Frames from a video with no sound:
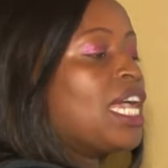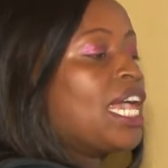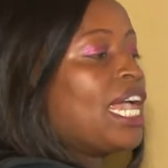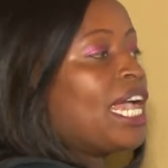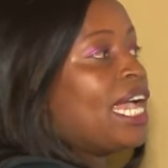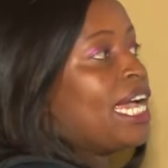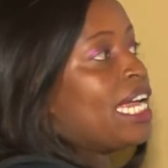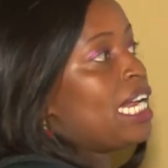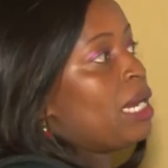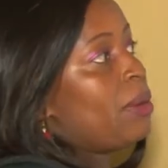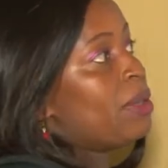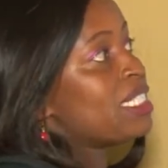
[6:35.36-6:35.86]

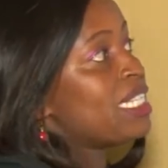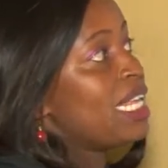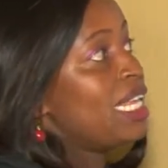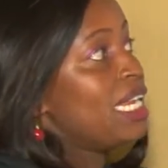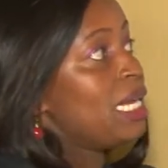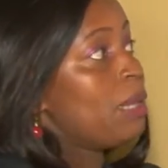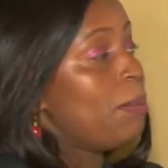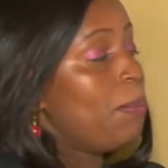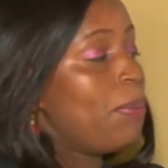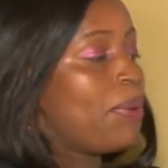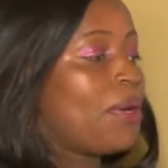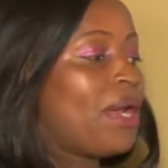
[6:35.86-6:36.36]
and our
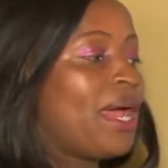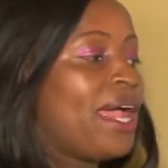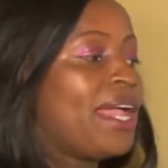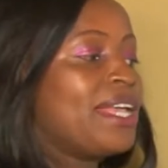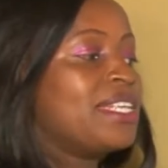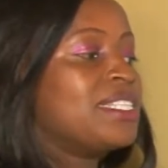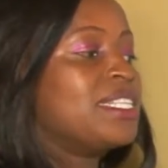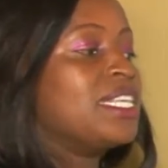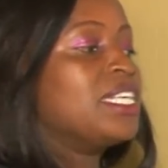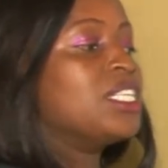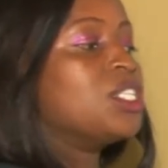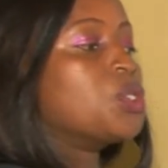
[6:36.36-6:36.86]
selling
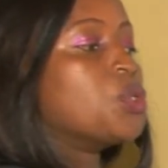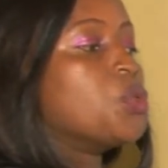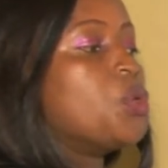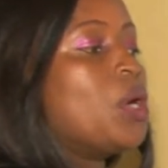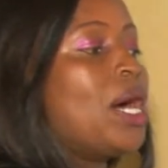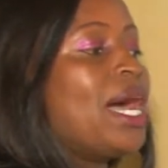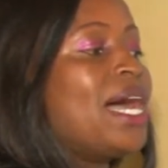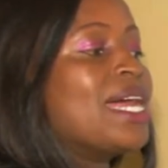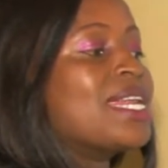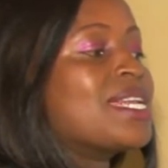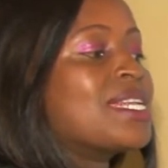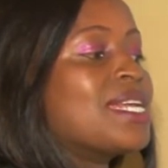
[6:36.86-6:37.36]
price is
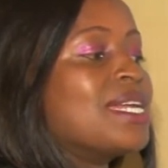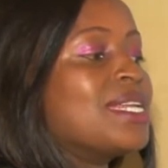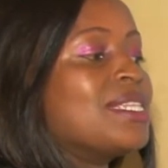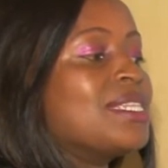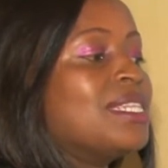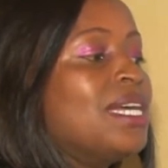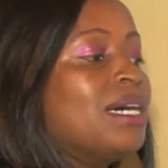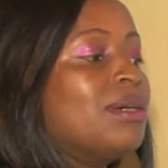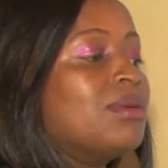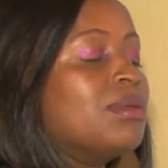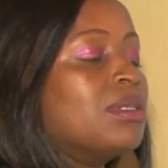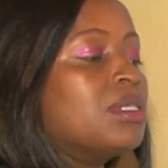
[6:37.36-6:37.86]

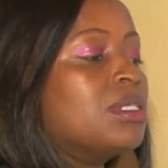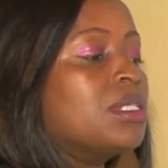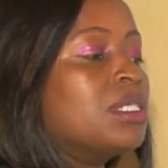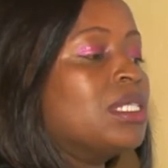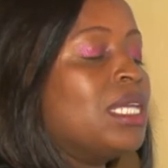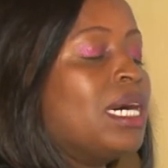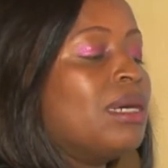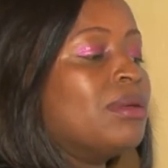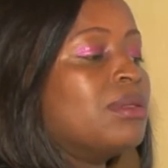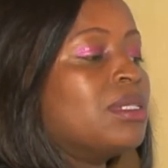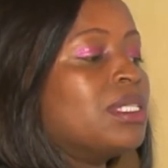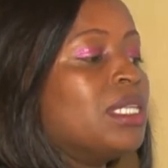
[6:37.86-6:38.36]

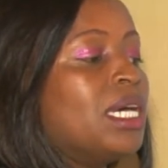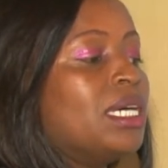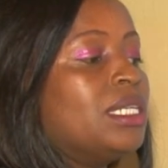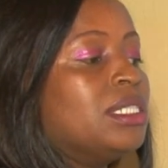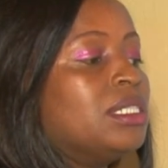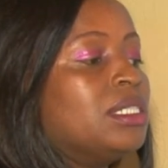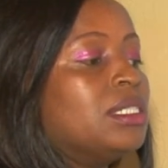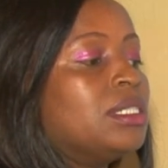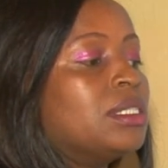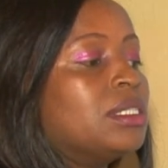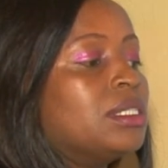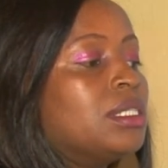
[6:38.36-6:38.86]

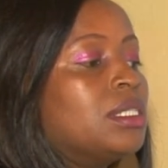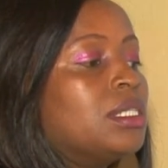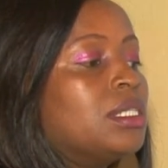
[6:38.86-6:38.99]
200,000.